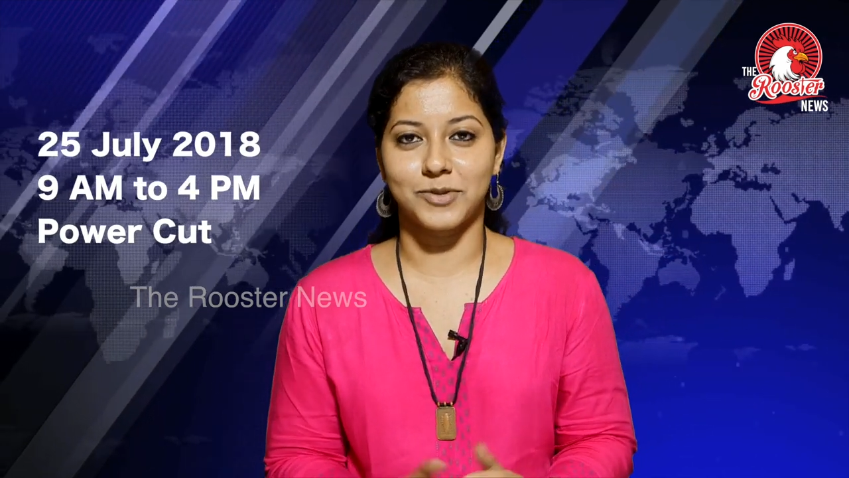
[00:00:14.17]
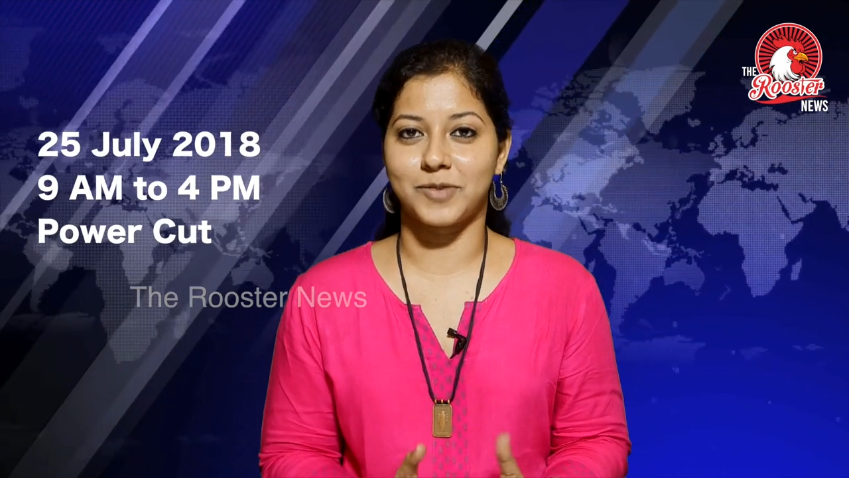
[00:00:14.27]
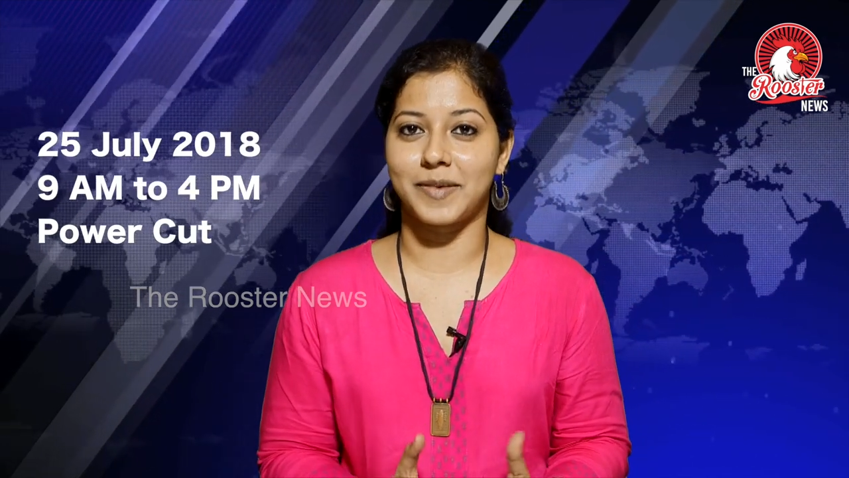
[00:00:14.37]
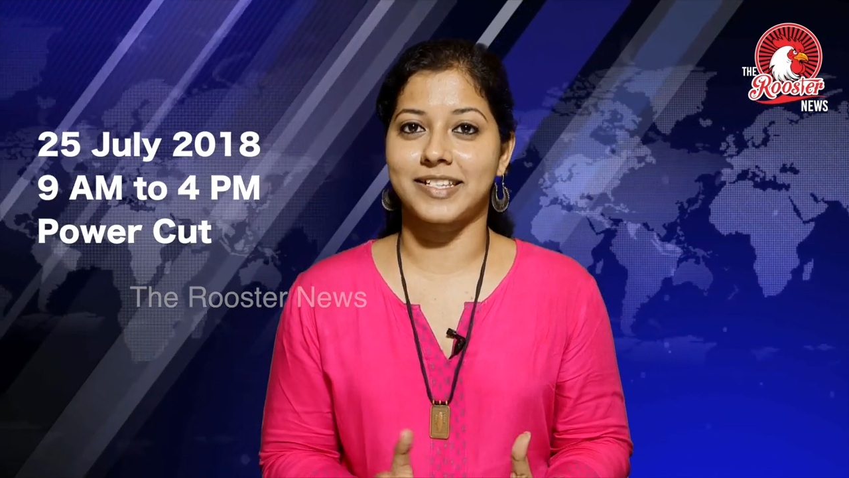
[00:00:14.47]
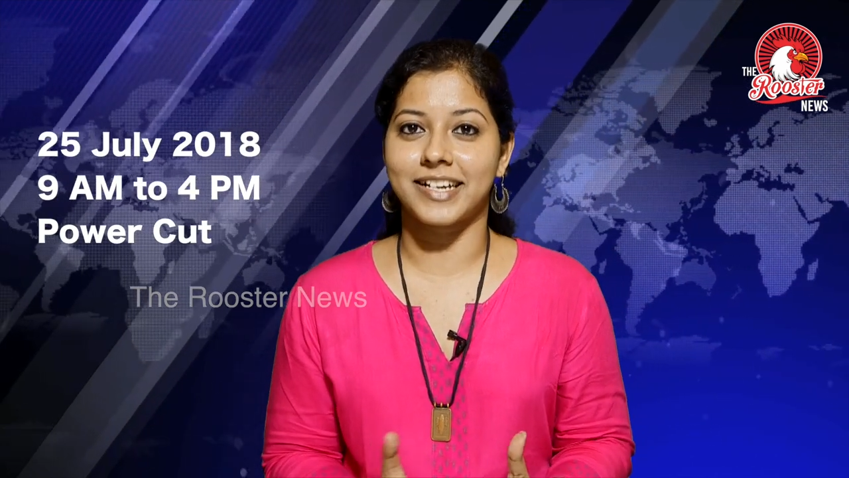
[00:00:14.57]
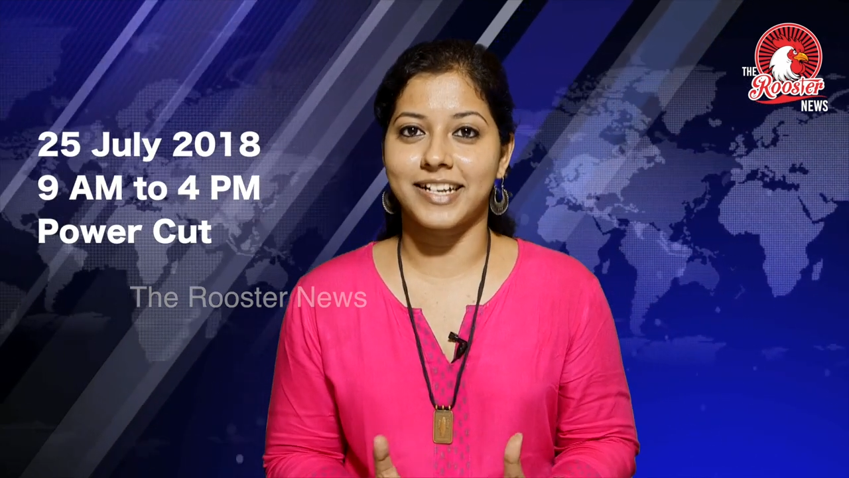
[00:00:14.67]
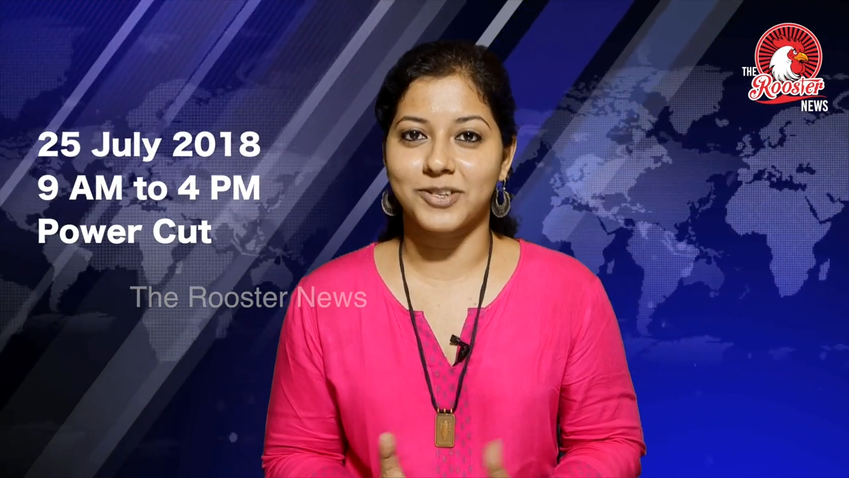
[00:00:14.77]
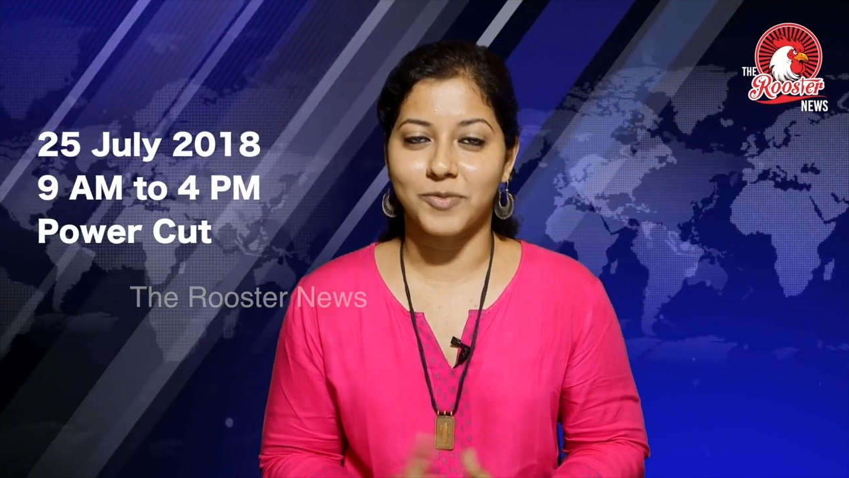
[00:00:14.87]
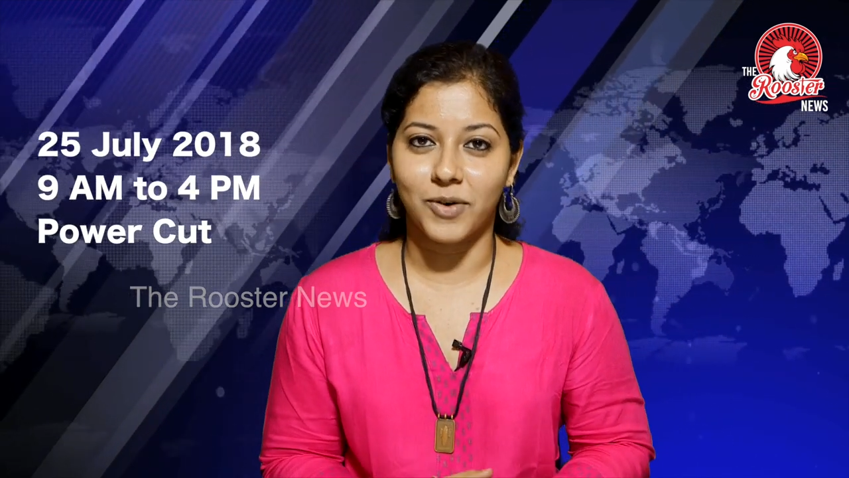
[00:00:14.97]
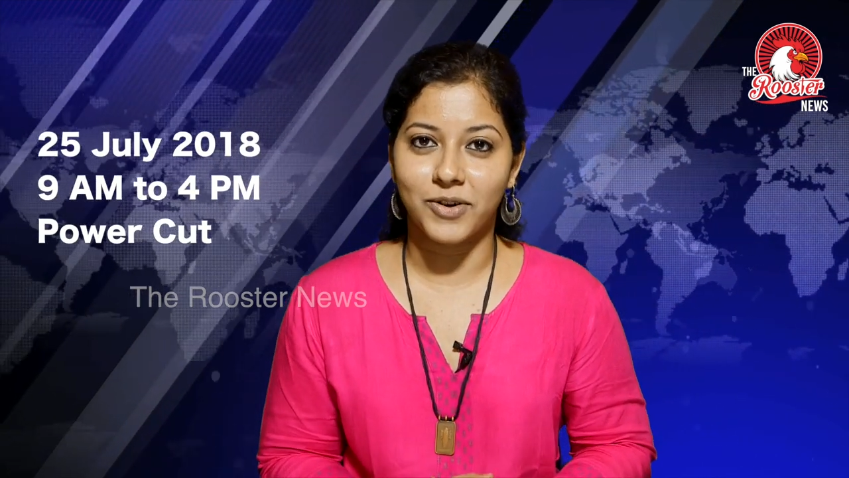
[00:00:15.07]
which is
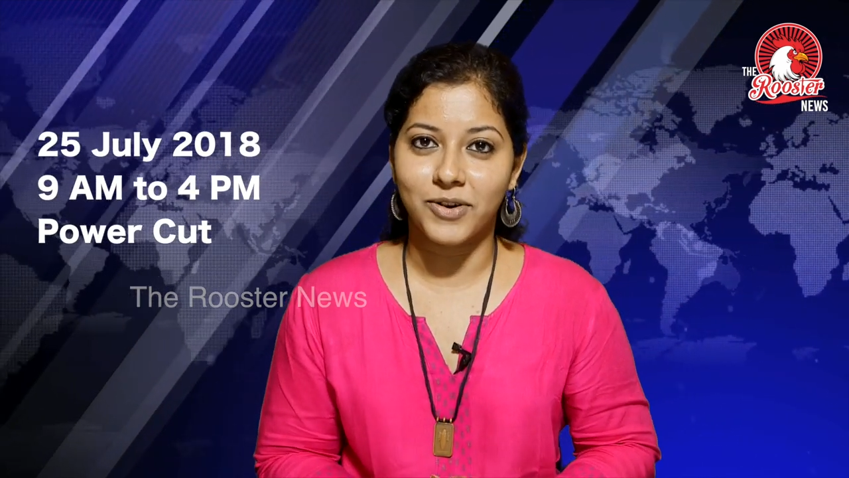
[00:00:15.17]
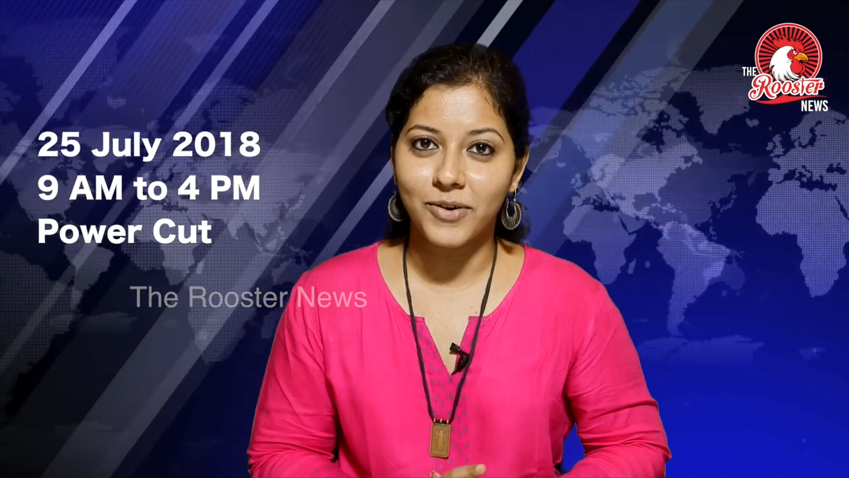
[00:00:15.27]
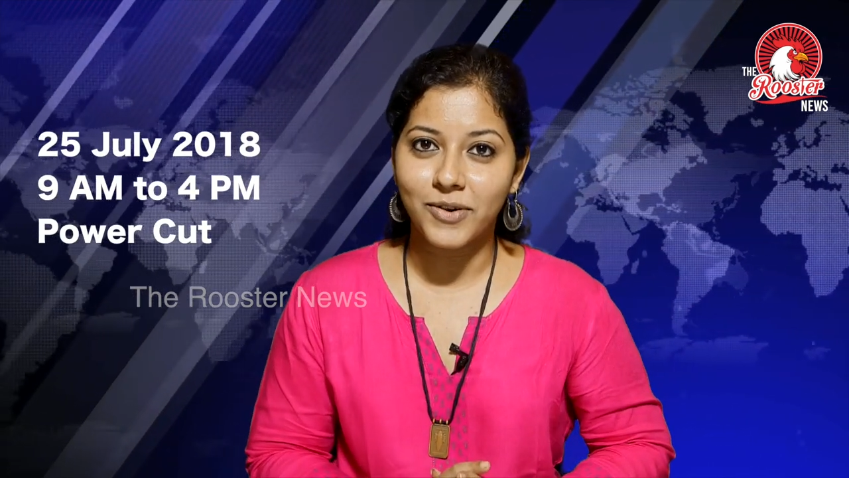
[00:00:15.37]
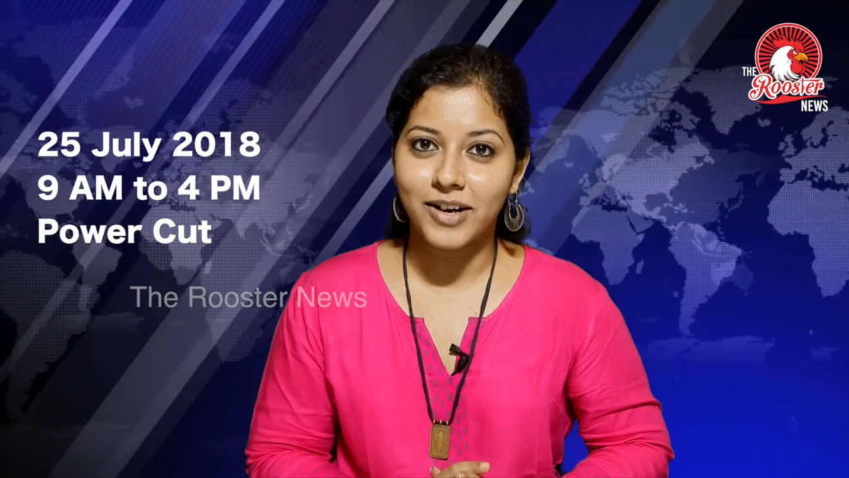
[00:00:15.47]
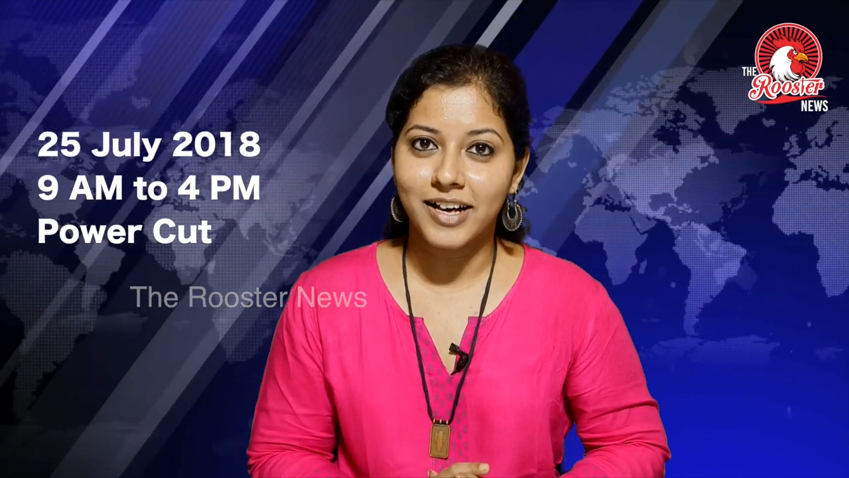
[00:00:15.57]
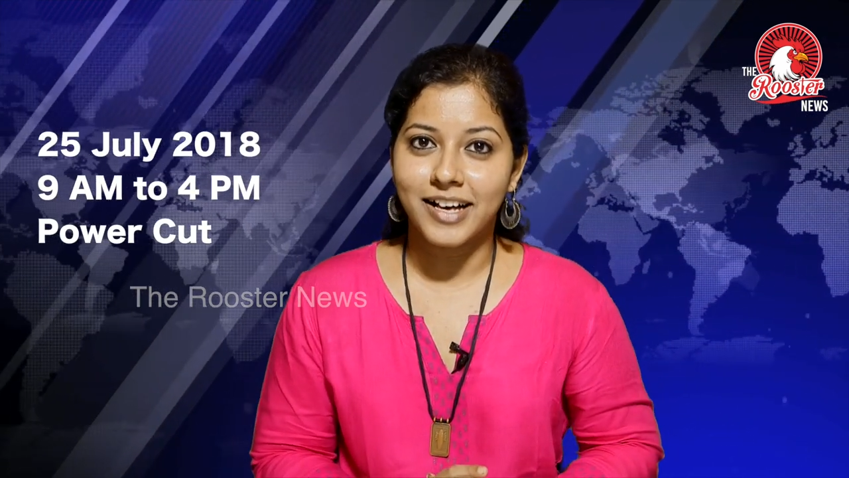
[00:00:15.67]
basically tomorrow,